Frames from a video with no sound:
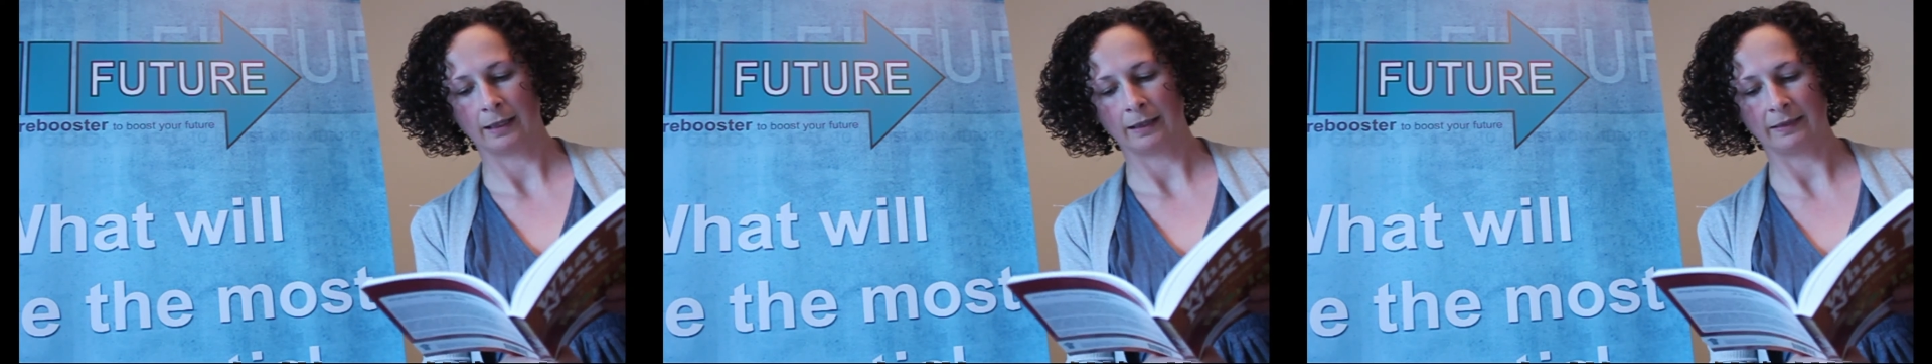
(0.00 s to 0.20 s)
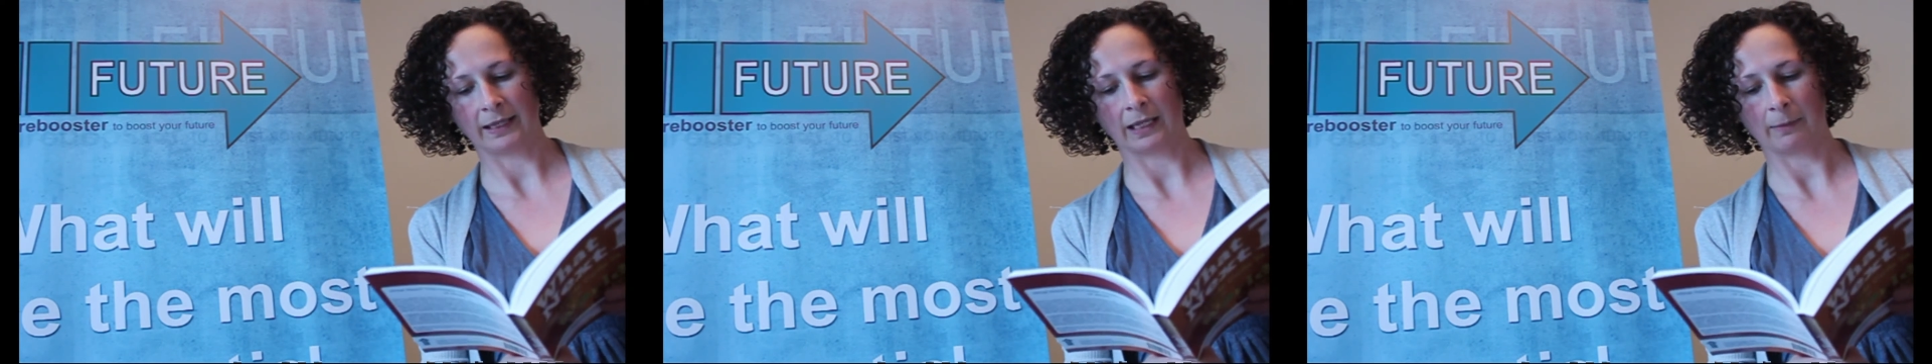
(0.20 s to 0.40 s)

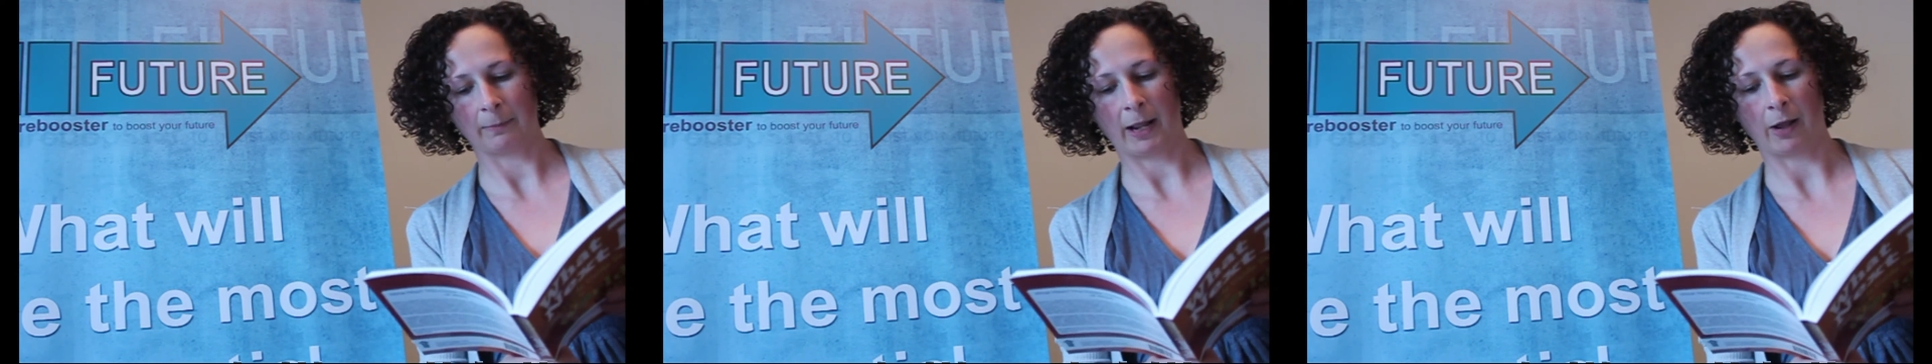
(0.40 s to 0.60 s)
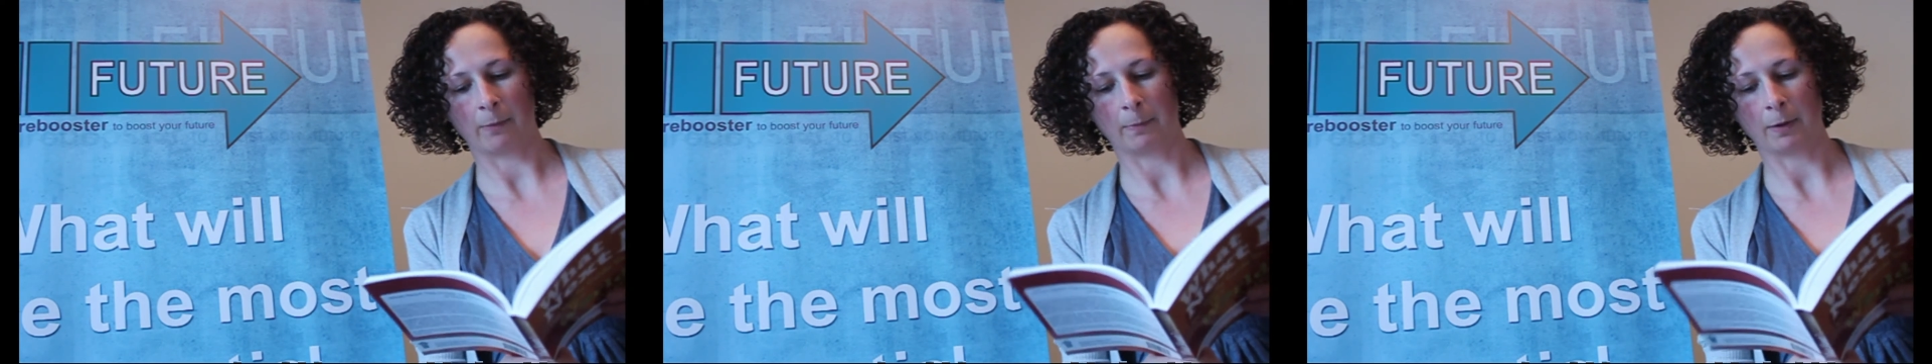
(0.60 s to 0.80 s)
think
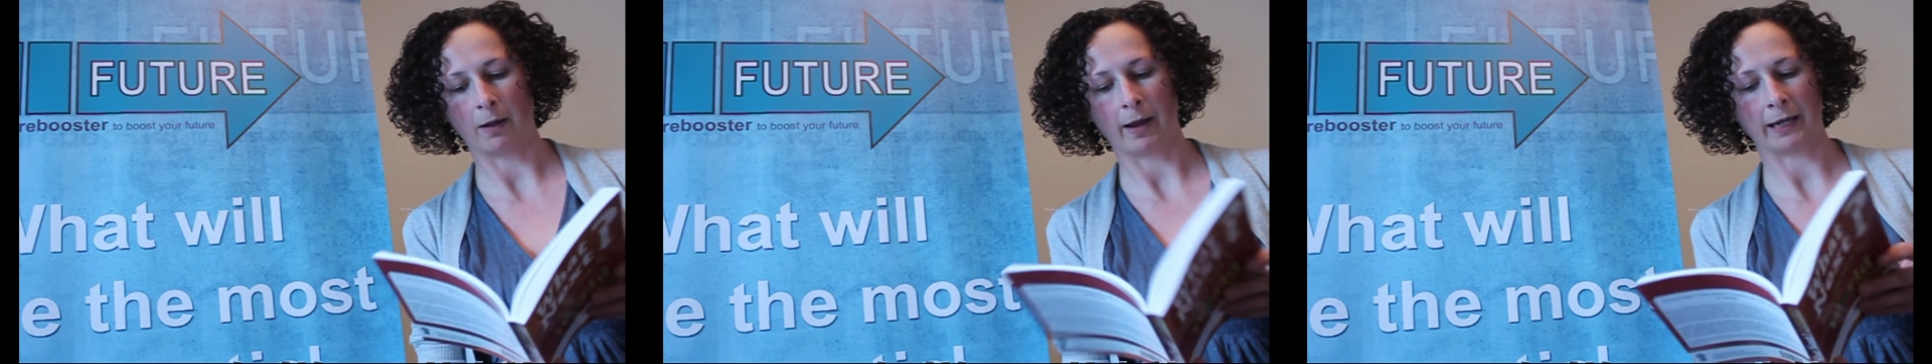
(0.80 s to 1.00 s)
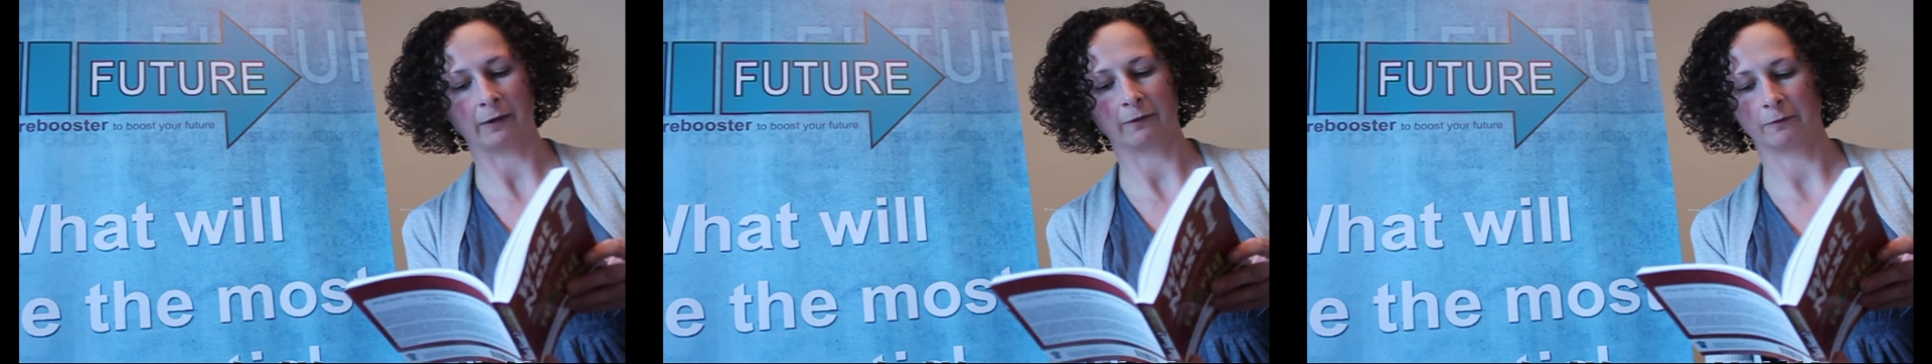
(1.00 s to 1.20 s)
about
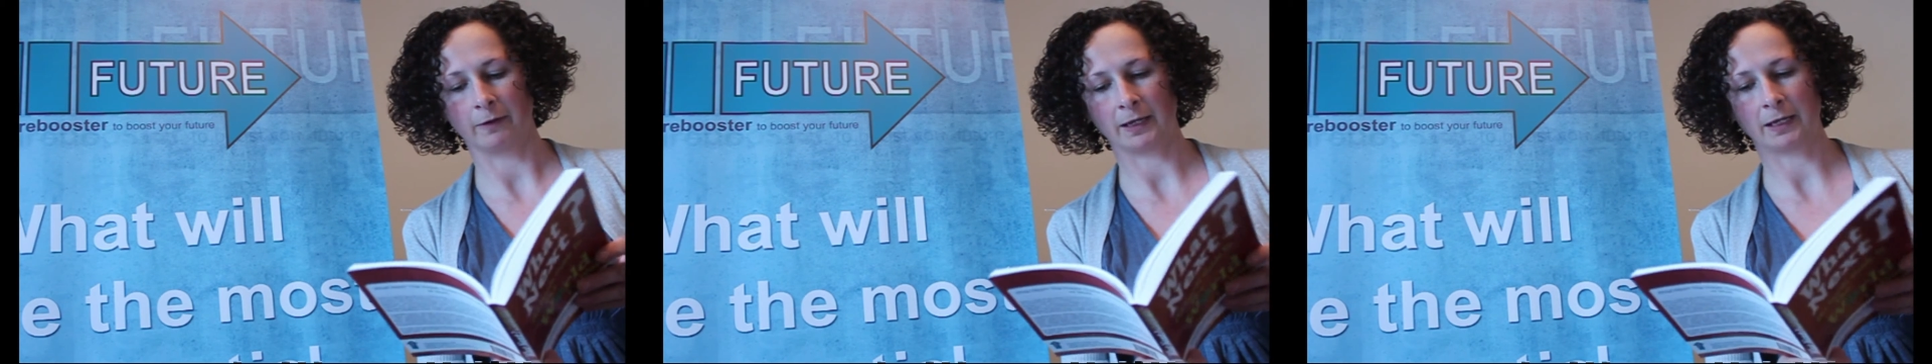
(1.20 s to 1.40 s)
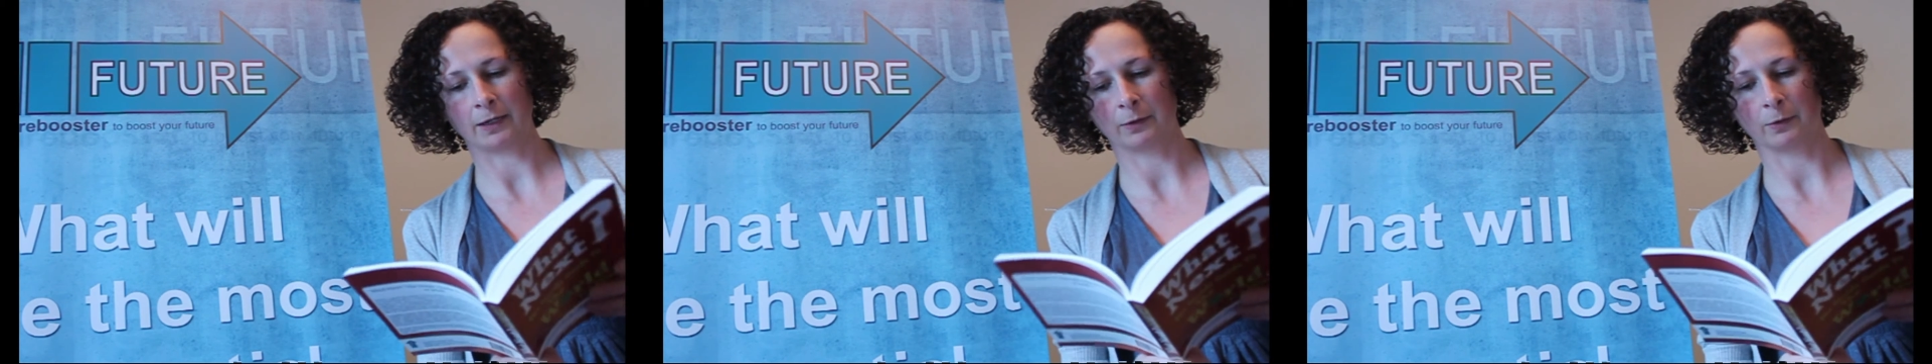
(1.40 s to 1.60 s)
applying for
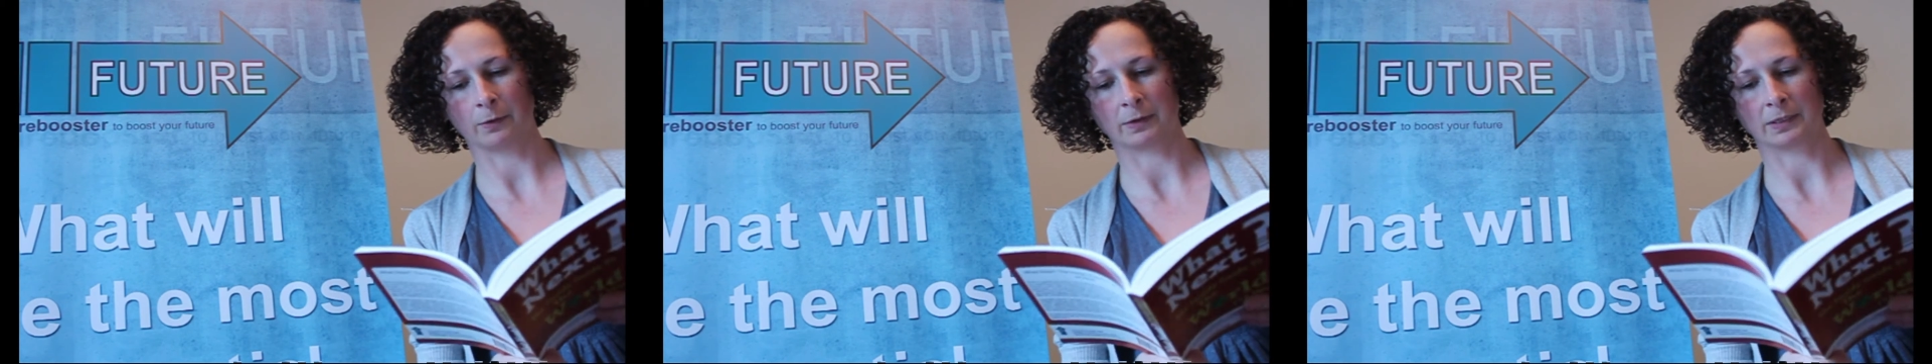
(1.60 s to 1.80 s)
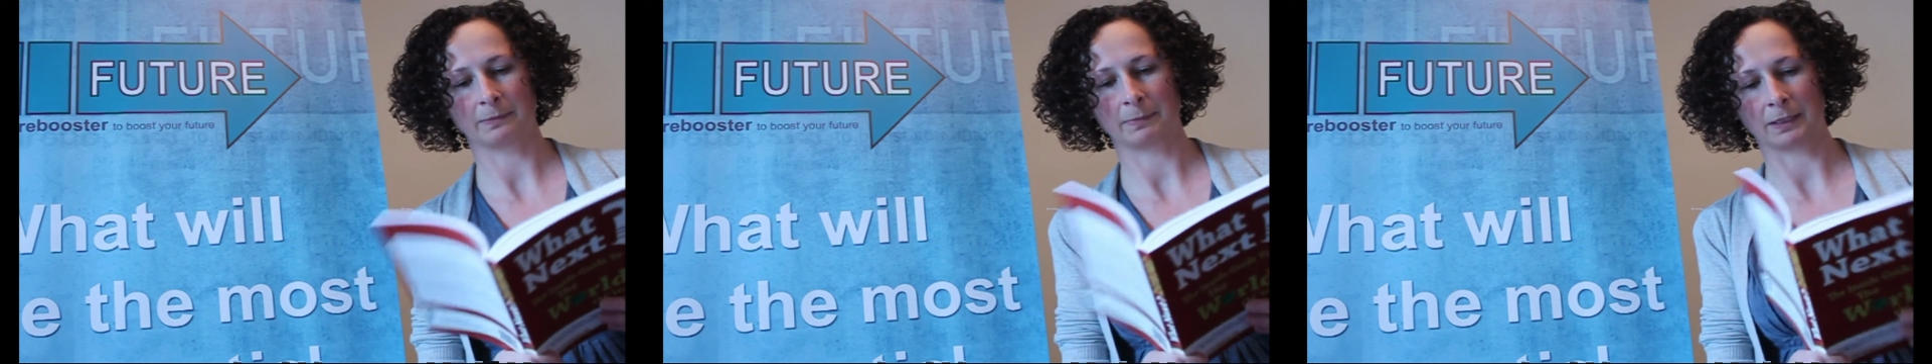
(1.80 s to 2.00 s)
any course,